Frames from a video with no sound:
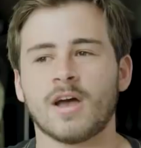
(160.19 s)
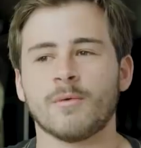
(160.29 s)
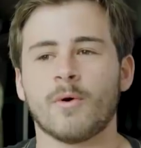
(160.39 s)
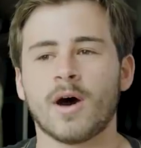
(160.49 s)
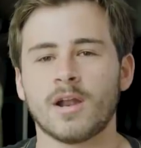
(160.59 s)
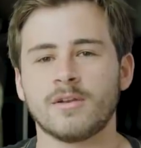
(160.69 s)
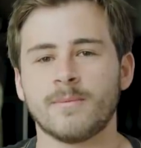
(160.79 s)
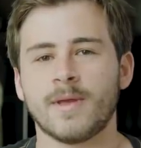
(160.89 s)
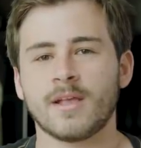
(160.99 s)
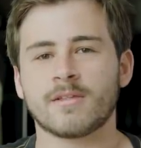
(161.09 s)
I wanted to
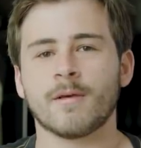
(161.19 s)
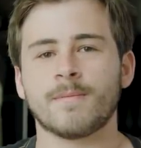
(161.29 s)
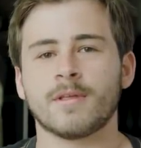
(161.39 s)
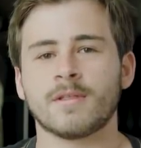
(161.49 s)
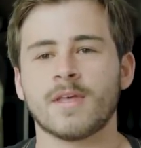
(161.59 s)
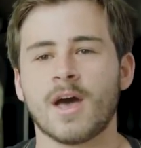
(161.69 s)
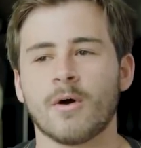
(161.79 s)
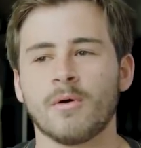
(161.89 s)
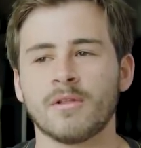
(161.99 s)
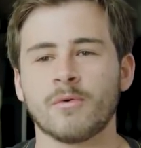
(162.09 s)
make something that
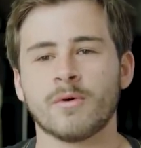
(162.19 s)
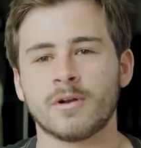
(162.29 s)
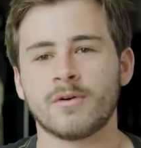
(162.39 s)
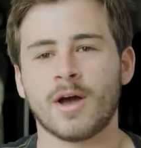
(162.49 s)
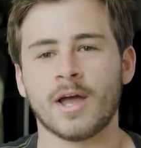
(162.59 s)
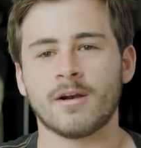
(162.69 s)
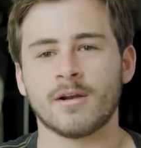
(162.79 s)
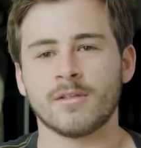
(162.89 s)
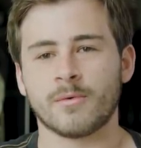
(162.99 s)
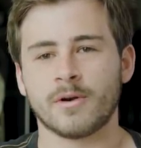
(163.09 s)
only one rider
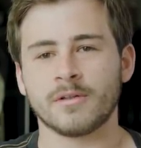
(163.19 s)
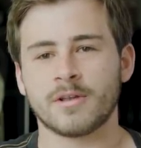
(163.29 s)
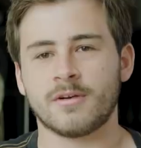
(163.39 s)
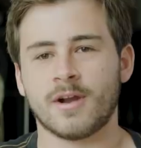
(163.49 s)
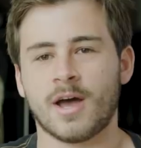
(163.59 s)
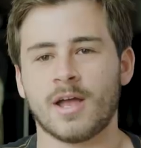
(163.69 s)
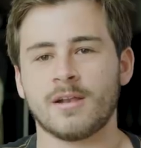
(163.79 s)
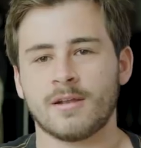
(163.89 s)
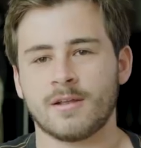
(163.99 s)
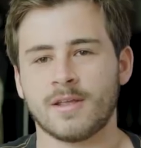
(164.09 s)
in the world could ride,
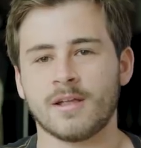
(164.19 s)
and